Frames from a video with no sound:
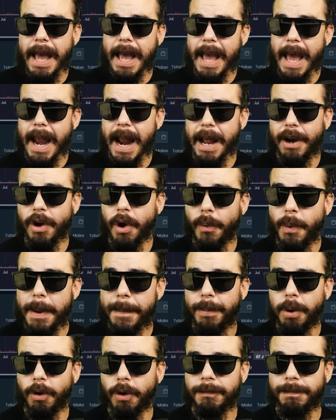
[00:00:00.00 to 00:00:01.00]
And I know we
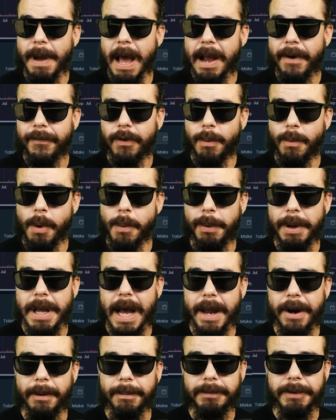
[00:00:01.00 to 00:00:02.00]
pulled back from when we
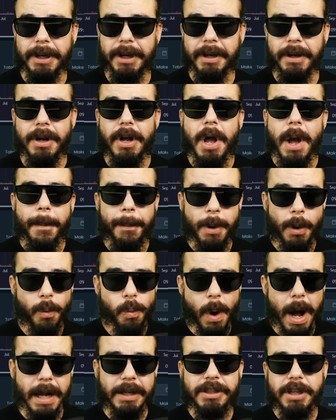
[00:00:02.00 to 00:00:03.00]
got up there, but
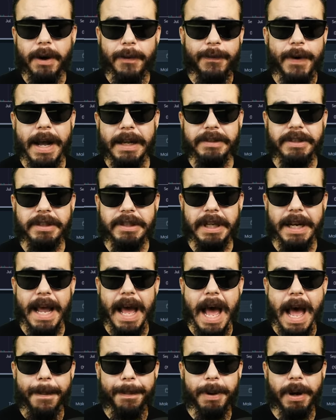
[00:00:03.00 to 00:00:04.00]
watch how fast it's going to
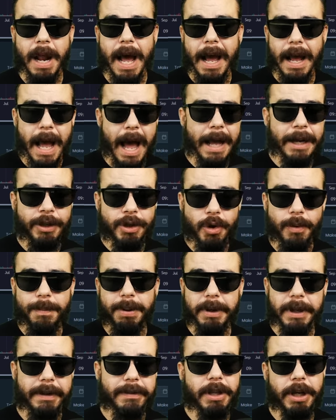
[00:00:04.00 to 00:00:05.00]
happen. I do
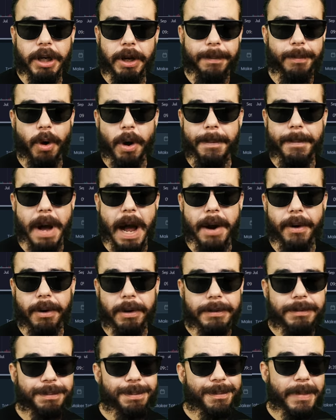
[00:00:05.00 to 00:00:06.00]
believe the good boy
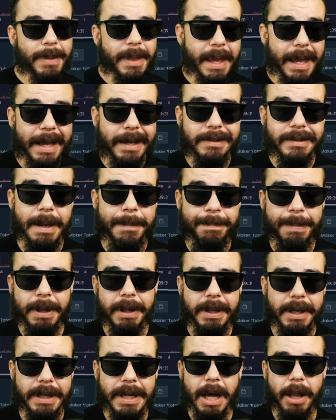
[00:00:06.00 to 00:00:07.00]
Myro is a
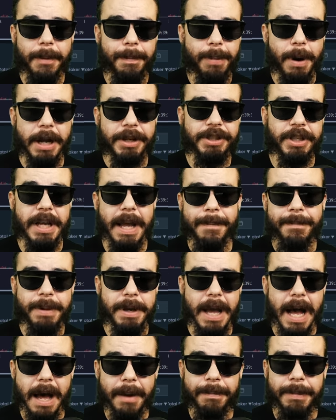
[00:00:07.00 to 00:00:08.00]
billion-dollar project and
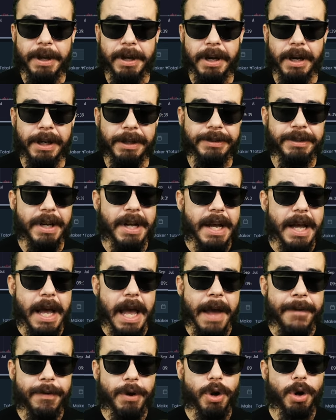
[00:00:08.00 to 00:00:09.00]
beyond, because
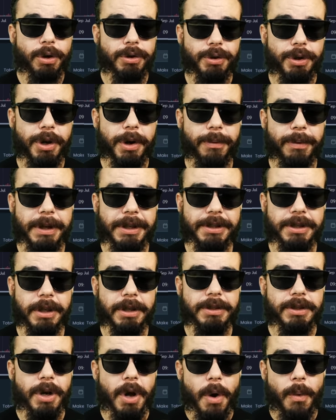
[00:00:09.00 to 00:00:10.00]
if you go do your
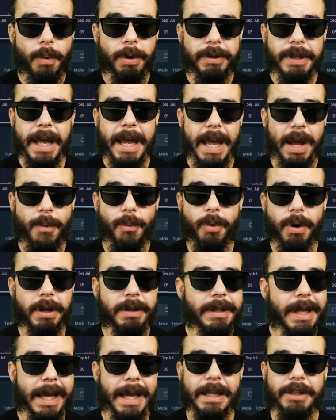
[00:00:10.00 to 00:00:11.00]
research, when they hit one,
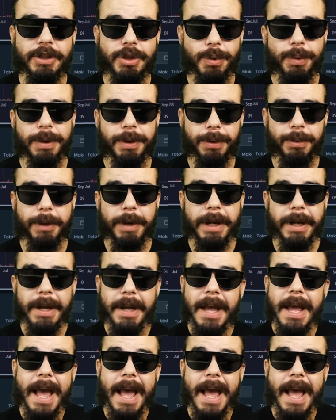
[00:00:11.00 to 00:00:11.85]
they hit 2 and 3.